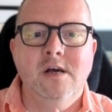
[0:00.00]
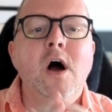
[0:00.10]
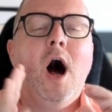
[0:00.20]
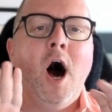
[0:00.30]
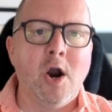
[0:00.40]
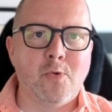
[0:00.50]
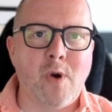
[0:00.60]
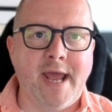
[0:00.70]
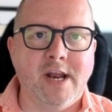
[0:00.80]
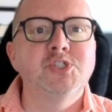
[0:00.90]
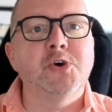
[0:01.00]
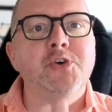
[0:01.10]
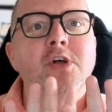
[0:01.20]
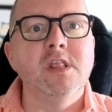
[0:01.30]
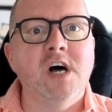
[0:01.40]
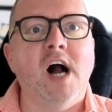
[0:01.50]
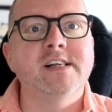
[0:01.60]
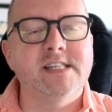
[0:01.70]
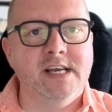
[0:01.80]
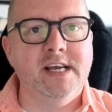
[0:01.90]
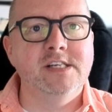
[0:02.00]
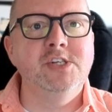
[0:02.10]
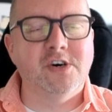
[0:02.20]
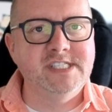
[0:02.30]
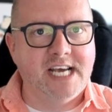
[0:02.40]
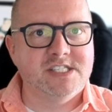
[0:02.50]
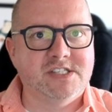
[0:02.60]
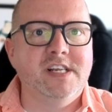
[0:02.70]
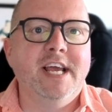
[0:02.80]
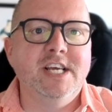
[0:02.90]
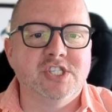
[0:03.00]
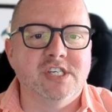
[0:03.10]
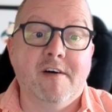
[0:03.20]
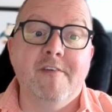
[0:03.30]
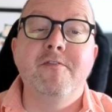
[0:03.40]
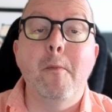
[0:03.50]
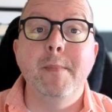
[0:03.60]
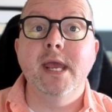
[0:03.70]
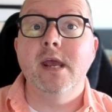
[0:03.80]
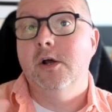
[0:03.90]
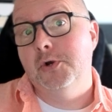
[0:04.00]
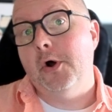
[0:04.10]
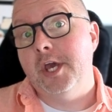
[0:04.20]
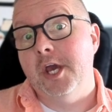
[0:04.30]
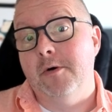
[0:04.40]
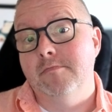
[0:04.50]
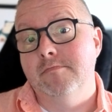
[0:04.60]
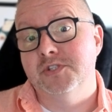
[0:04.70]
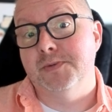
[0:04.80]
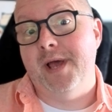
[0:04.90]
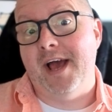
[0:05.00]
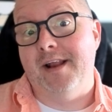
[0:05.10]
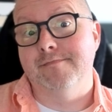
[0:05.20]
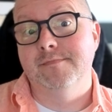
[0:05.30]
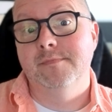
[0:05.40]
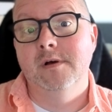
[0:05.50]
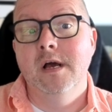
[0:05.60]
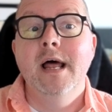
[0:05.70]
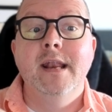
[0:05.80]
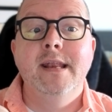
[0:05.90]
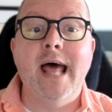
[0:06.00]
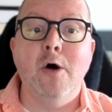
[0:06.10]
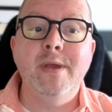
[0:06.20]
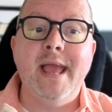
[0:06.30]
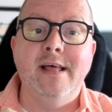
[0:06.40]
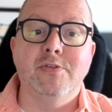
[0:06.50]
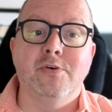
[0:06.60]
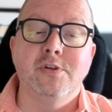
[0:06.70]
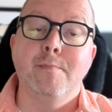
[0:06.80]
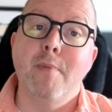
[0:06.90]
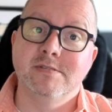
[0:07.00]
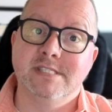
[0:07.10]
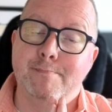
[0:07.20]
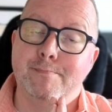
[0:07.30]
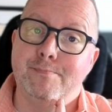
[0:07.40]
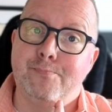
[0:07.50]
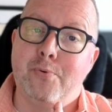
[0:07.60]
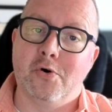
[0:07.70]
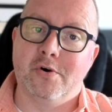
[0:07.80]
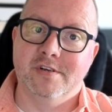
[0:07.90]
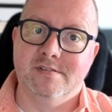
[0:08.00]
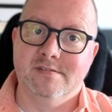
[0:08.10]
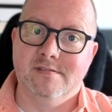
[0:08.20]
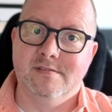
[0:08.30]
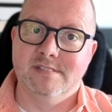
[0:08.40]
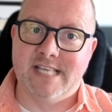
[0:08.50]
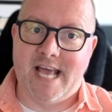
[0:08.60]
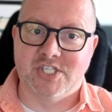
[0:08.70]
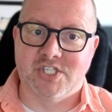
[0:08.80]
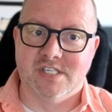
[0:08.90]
Alright, so you locked in your destination. For me, Tokyo, Japan. Now we enter the most important section: